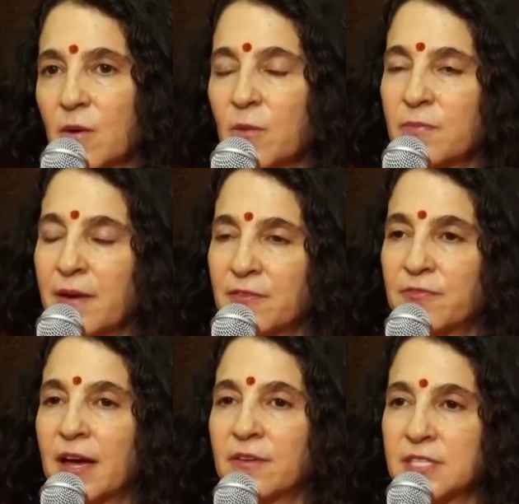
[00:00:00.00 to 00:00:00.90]
with my
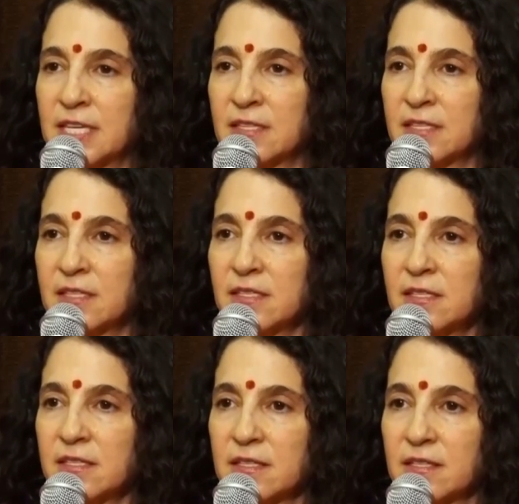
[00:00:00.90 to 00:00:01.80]
five
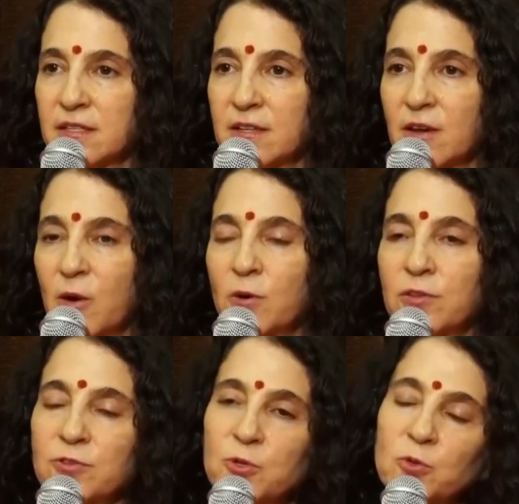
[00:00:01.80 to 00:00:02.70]
senses or
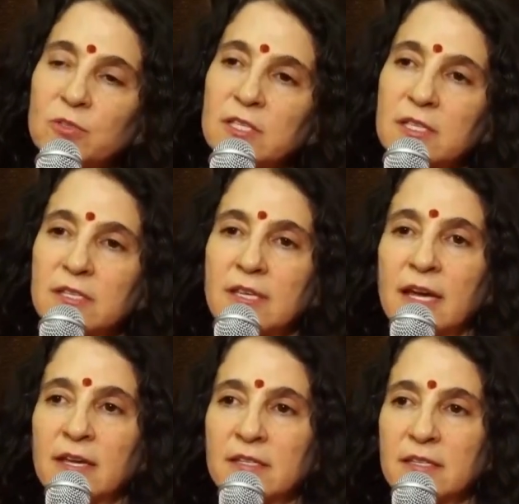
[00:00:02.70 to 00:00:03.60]
the tools that
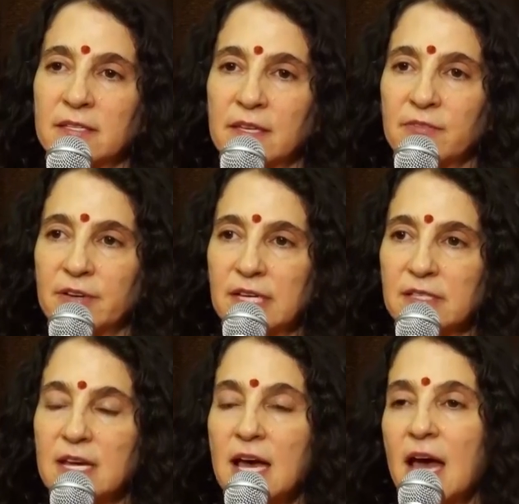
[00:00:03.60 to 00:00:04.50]
science has given
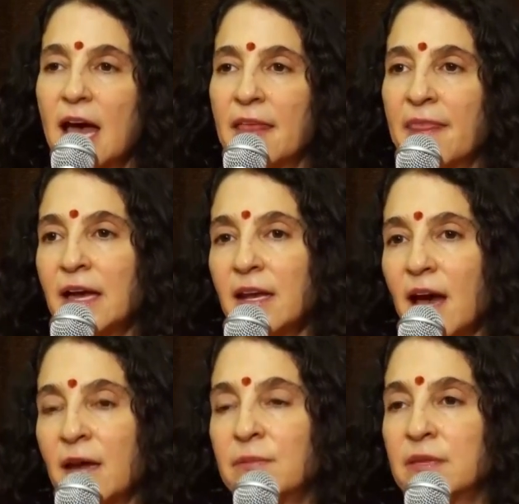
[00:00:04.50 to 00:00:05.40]
us. And that,
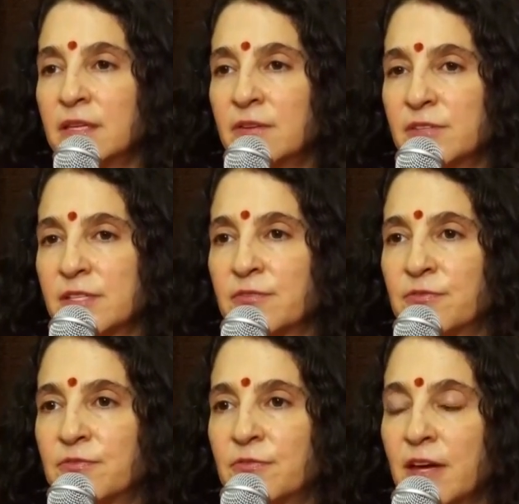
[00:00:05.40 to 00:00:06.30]
I believe, is a
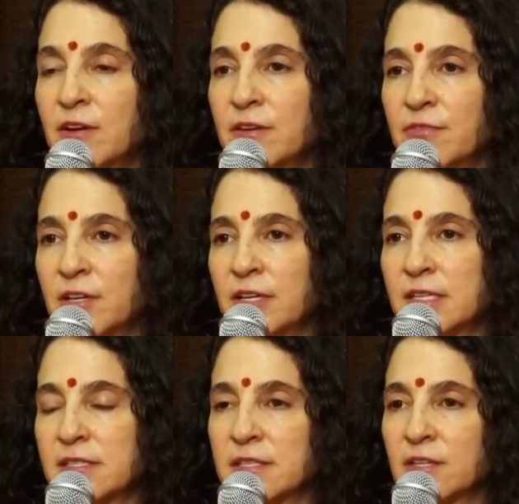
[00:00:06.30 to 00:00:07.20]
very, very
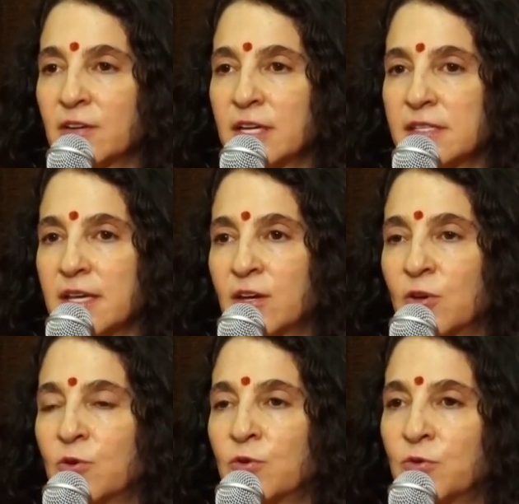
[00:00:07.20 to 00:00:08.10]
serious
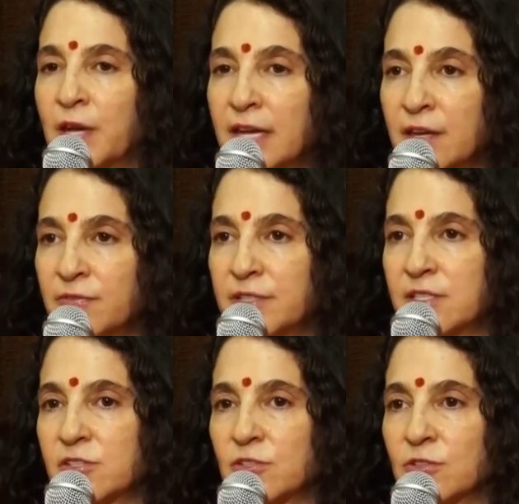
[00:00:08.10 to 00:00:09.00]
and grave
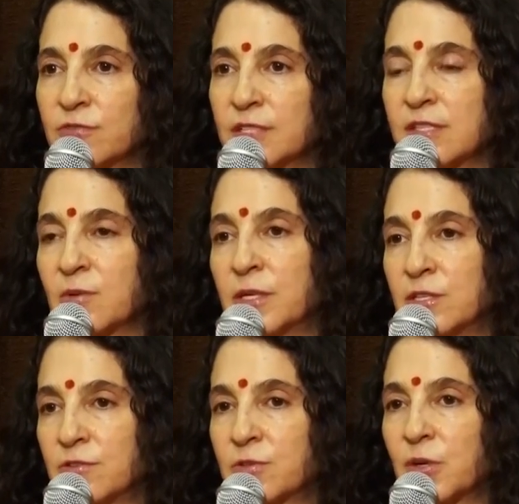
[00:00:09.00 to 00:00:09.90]
disservice that we
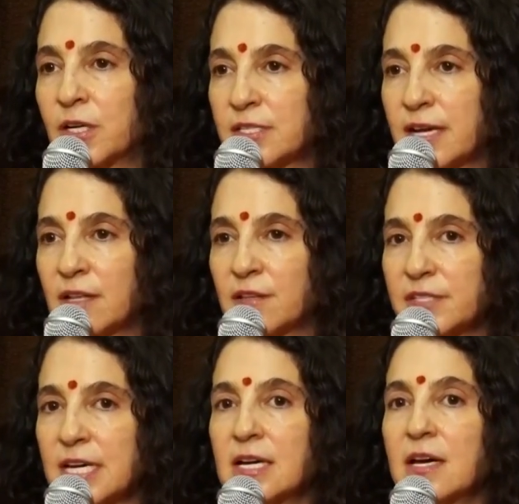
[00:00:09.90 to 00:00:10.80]
do to
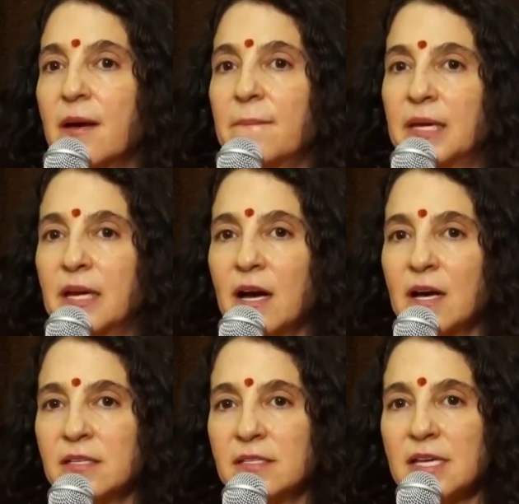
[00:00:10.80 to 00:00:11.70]
ourselves,
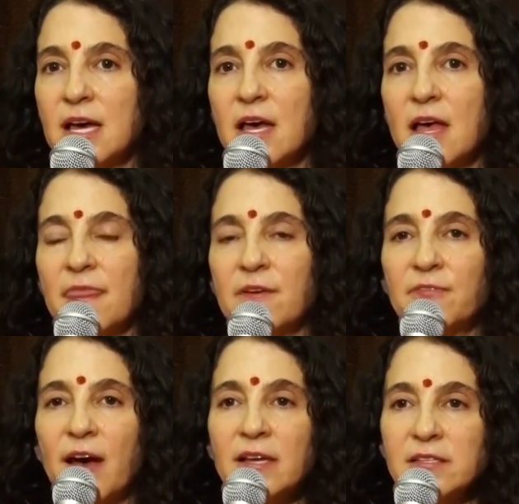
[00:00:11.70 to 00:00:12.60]
because the
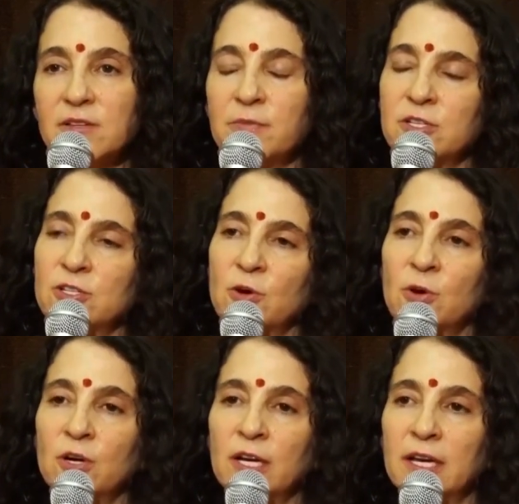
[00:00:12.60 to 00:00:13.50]
vast
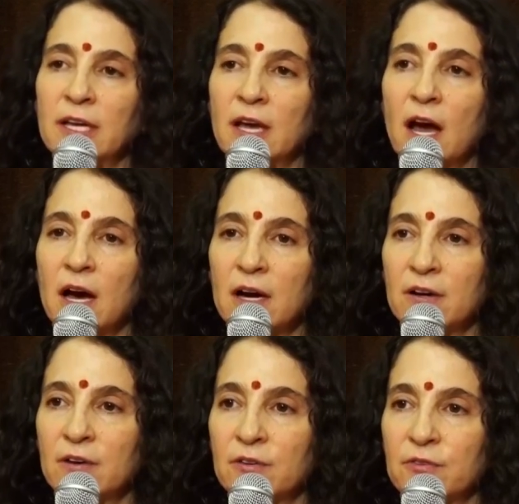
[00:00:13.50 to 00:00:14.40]
majority
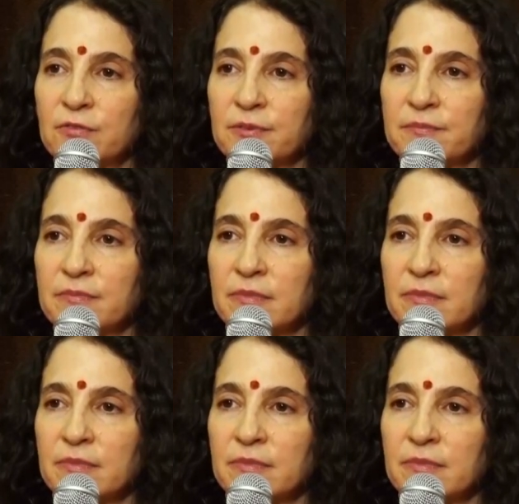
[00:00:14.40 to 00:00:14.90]
of